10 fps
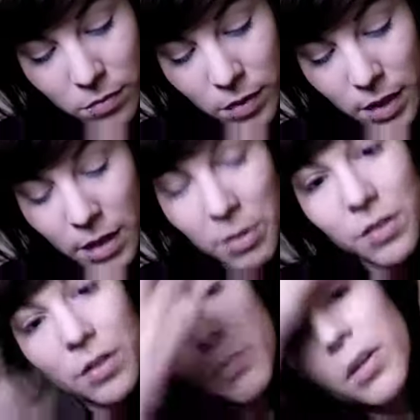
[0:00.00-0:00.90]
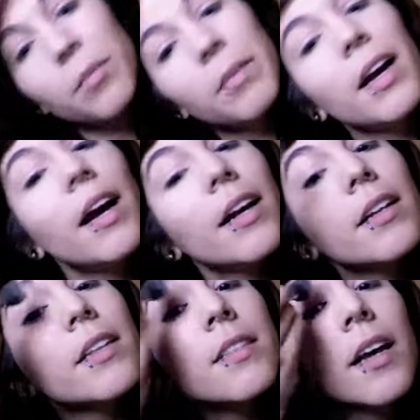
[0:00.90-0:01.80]
And I'm also going to put it on my
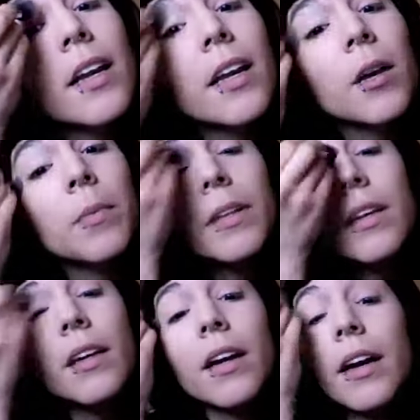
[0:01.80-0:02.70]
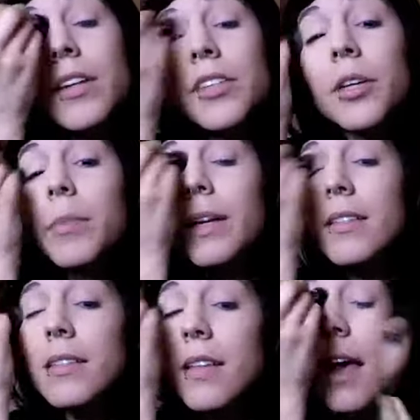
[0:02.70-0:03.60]
eyelids to kind of help the eyeshadow base
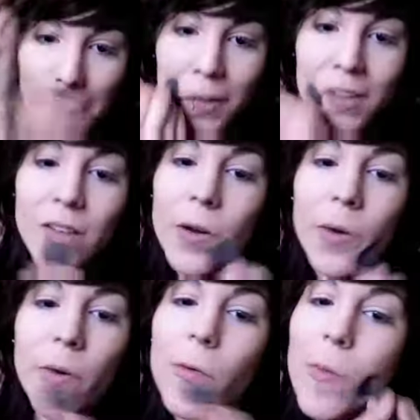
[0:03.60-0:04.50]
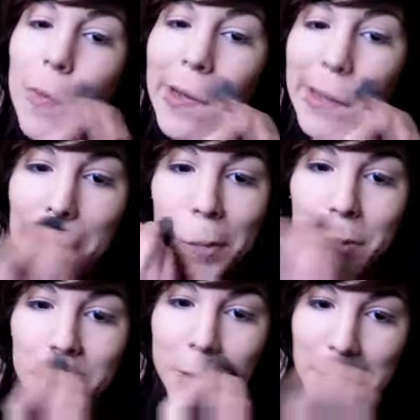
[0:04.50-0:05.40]
set. So when it
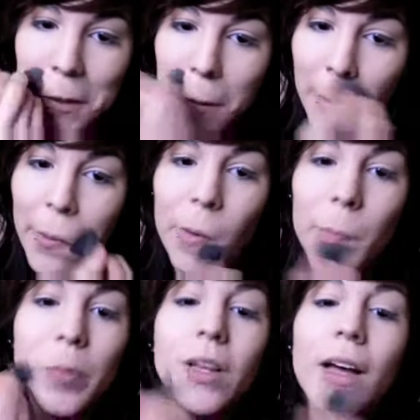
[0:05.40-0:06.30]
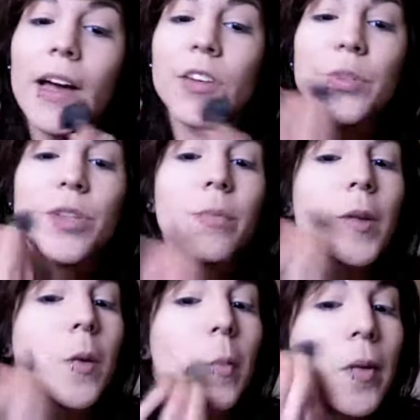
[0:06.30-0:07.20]
comes to blush, which I'm about
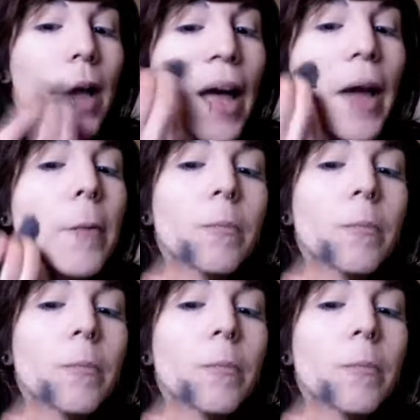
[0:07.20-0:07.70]
to apply,